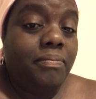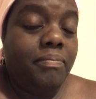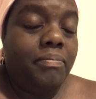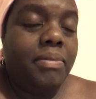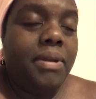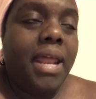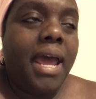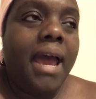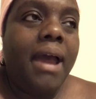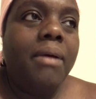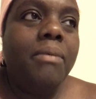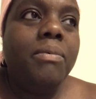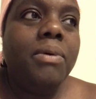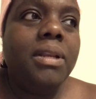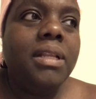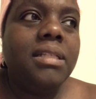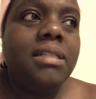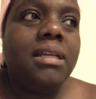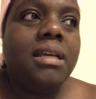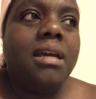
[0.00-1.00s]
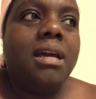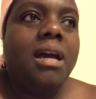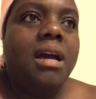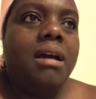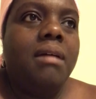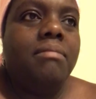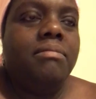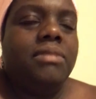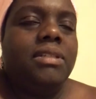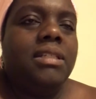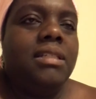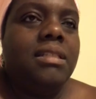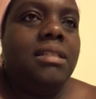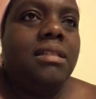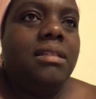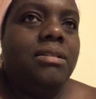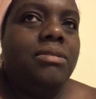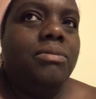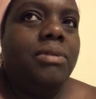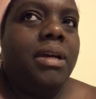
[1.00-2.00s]
but I wanted to come just to
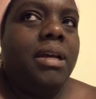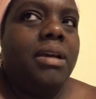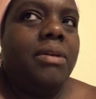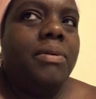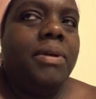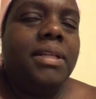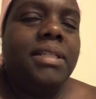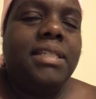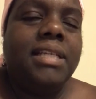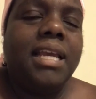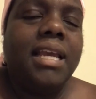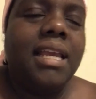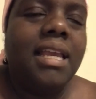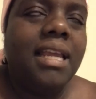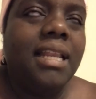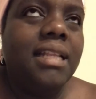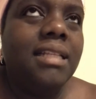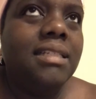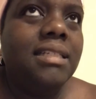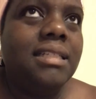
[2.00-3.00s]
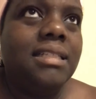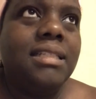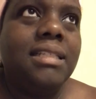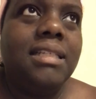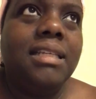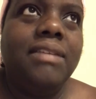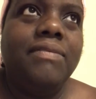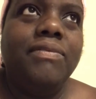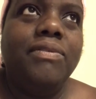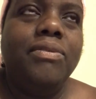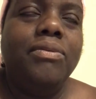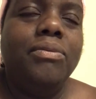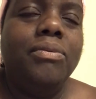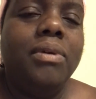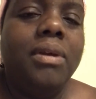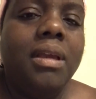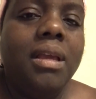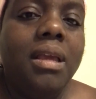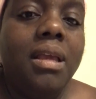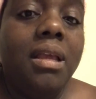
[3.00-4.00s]
do a quick check-in and just give you,
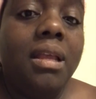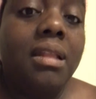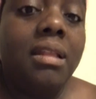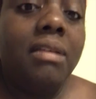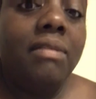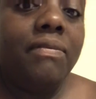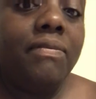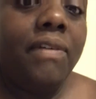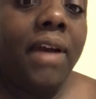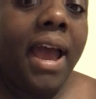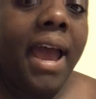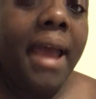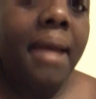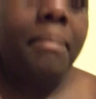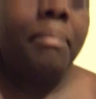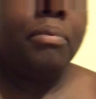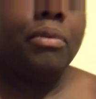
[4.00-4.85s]
the vibe